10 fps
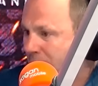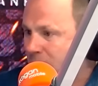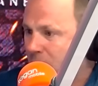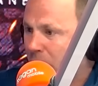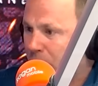putting
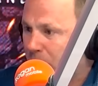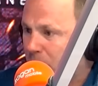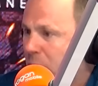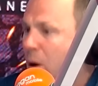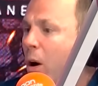yourself
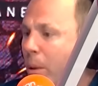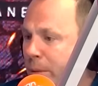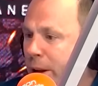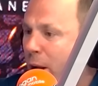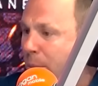first, oh,
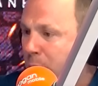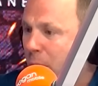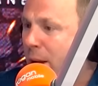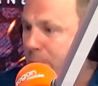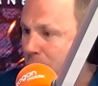you know,
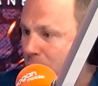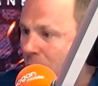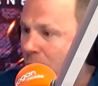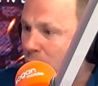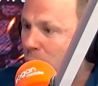brand
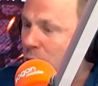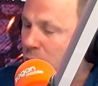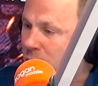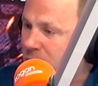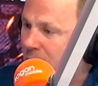Petrarca, all
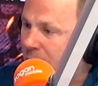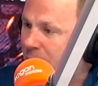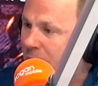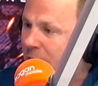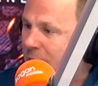this sort of
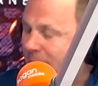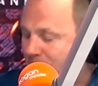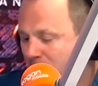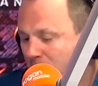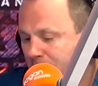stuff,
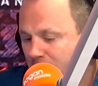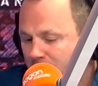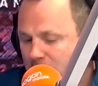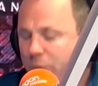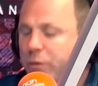to
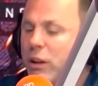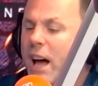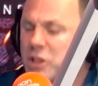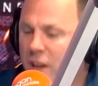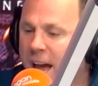
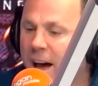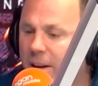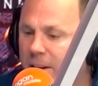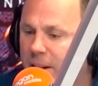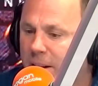flush
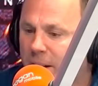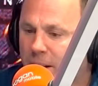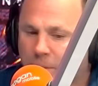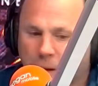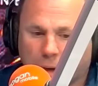out
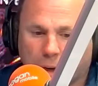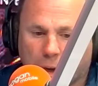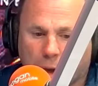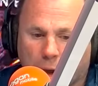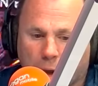
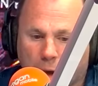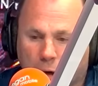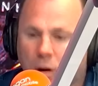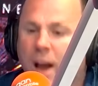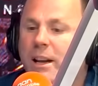
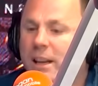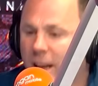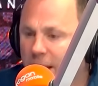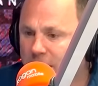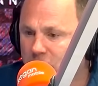a greater
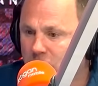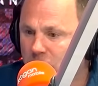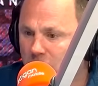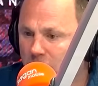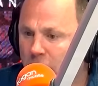
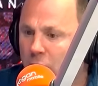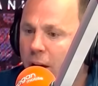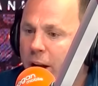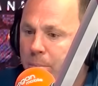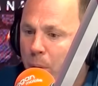connection and a
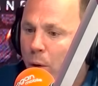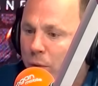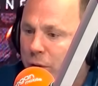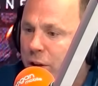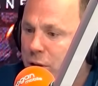greater
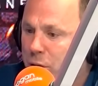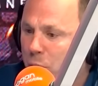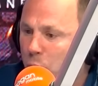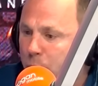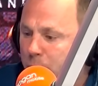bond for this
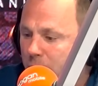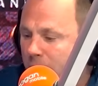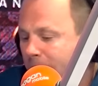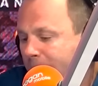group